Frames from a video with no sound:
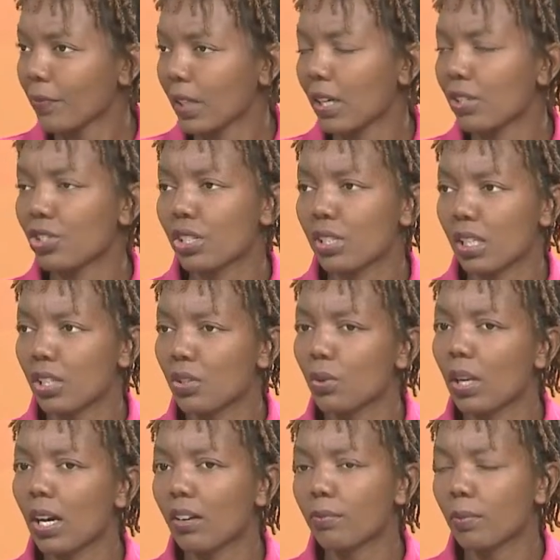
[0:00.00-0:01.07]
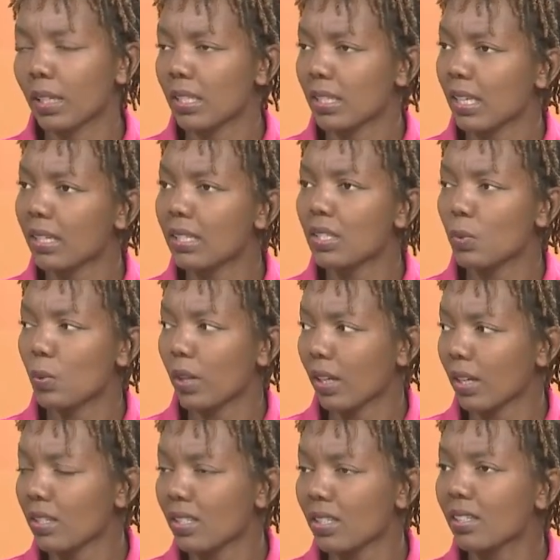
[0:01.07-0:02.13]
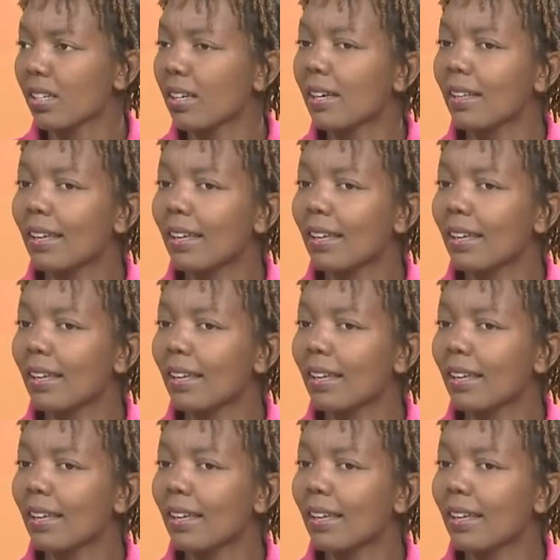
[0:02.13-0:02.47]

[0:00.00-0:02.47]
As I said, you'll have Pakistanis who are 13.